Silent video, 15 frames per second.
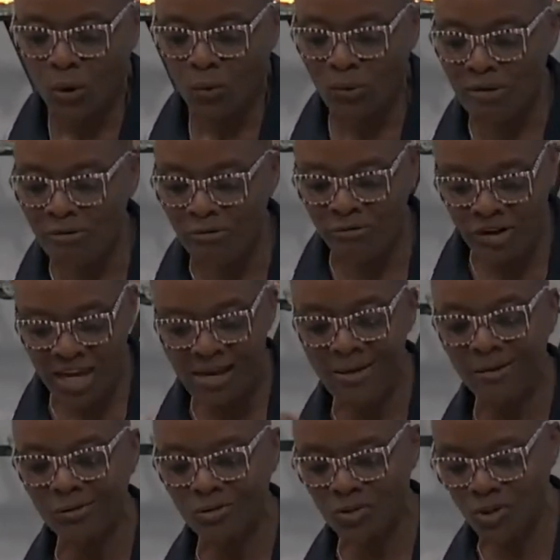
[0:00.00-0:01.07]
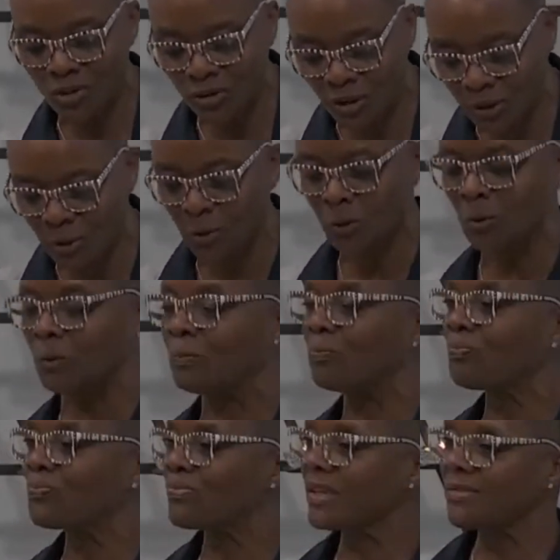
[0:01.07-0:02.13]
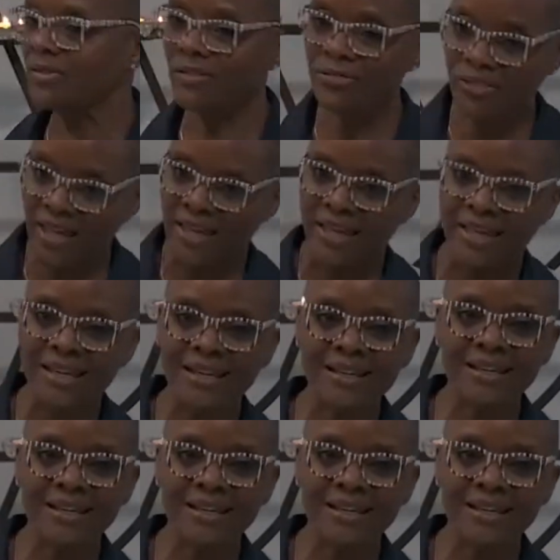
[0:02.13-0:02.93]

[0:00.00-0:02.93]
reveal to you the thing